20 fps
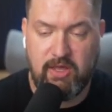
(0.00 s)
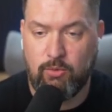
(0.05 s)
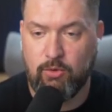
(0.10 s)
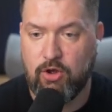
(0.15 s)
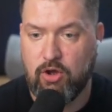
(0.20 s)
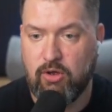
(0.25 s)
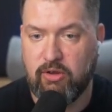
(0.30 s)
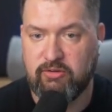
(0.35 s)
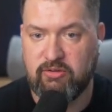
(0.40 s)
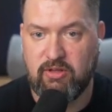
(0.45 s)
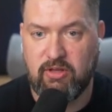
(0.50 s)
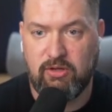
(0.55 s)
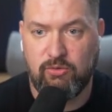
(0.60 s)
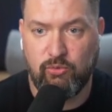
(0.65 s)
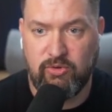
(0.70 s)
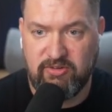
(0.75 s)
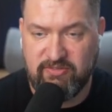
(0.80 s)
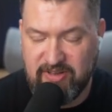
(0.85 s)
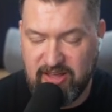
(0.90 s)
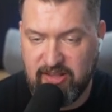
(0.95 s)
cause that
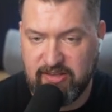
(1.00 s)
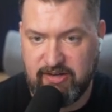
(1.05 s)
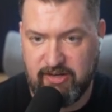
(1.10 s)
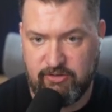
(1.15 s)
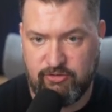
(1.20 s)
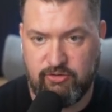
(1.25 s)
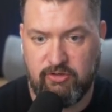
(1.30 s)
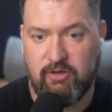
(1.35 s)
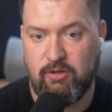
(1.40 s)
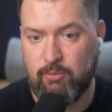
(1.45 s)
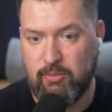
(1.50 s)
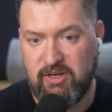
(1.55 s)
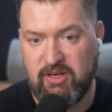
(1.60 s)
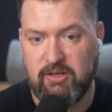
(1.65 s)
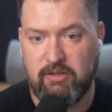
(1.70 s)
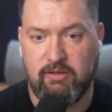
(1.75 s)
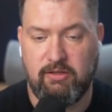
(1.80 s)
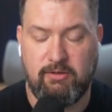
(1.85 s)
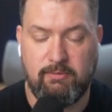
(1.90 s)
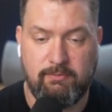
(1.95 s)
revalidation
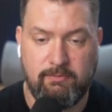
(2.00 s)
immediately.